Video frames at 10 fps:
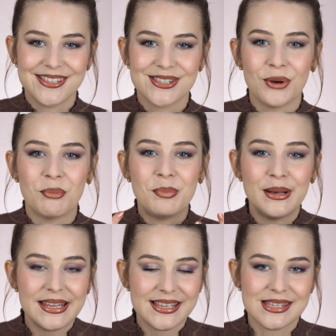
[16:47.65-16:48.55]
So
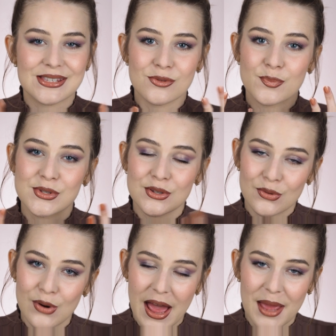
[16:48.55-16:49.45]
please
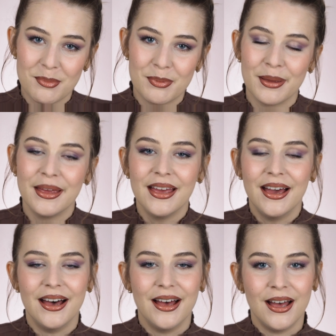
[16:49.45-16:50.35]
subscribe
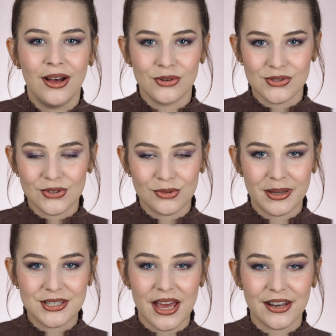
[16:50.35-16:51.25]
also to
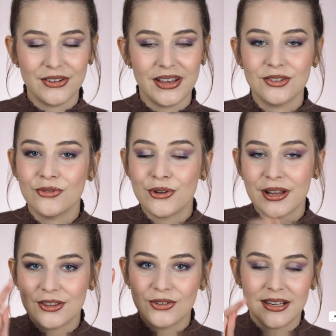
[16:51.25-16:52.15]
my channel, and don't
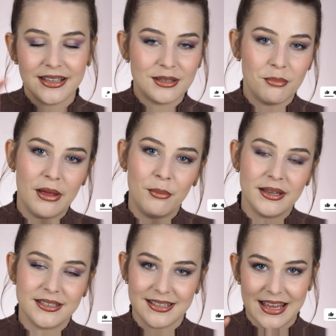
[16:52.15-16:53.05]
forget to click the bell
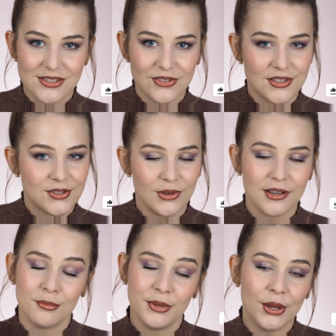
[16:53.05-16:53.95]
button next to it so you
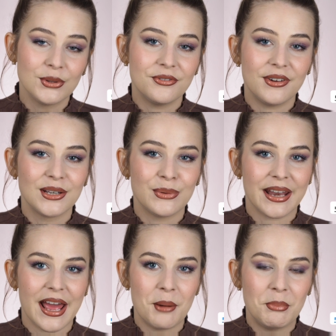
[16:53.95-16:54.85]
can be notified when
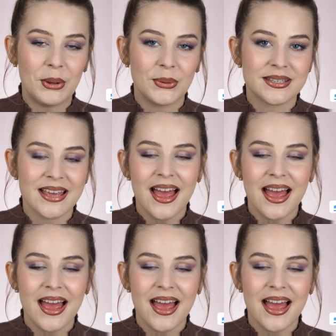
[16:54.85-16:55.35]
I upload.